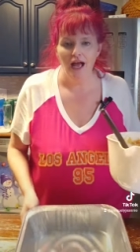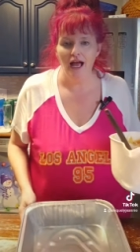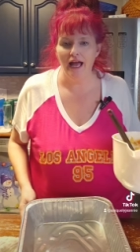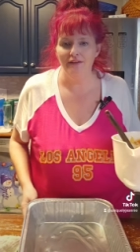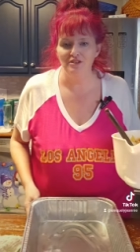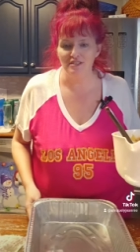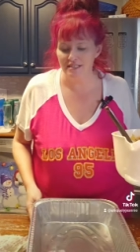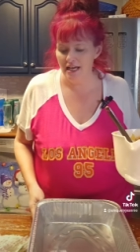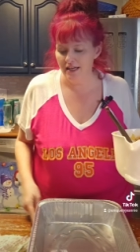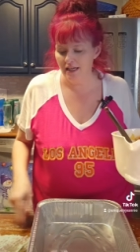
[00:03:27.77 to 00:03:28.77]
I have just
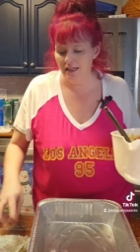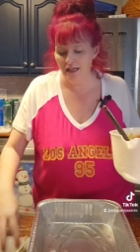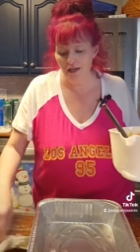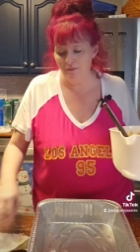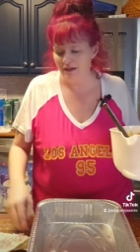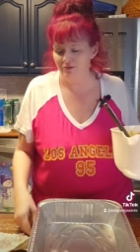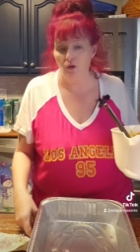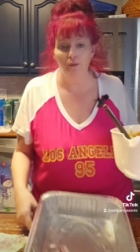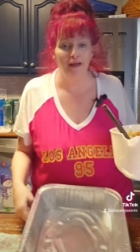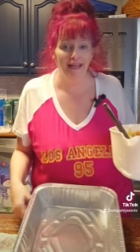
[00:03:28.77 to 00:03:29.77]
taken my
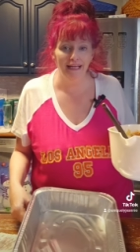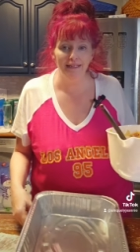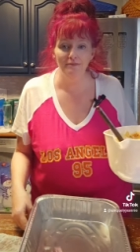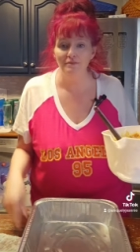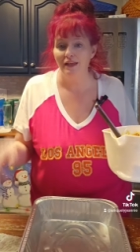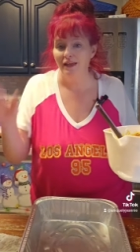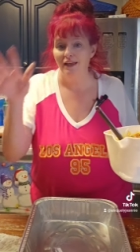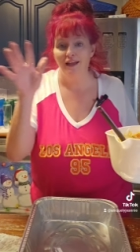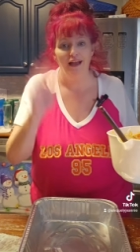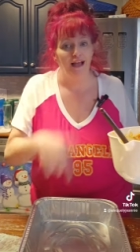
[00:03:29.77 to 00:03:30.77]
foil pan,
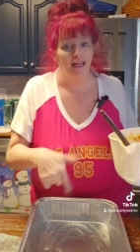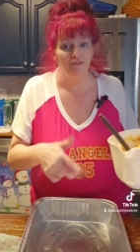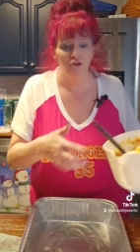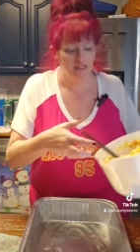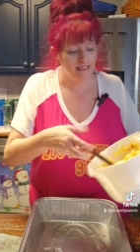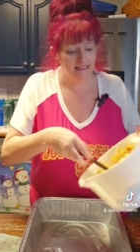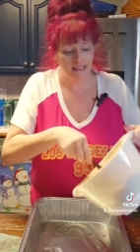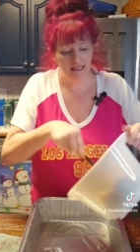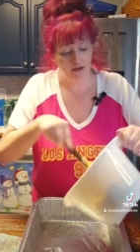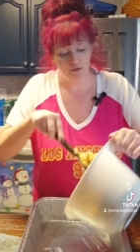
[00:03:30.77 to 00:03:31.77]
I have greased
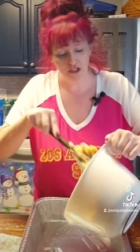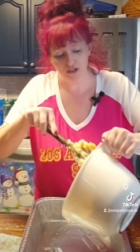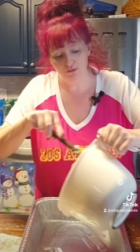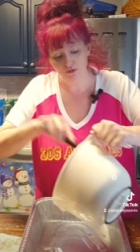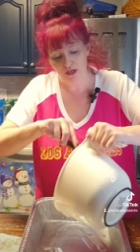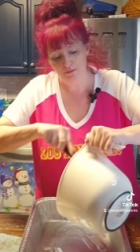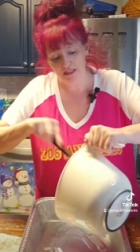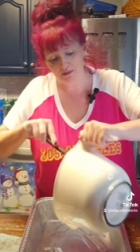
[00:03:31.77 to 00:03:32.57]
it, and we're just going to dump these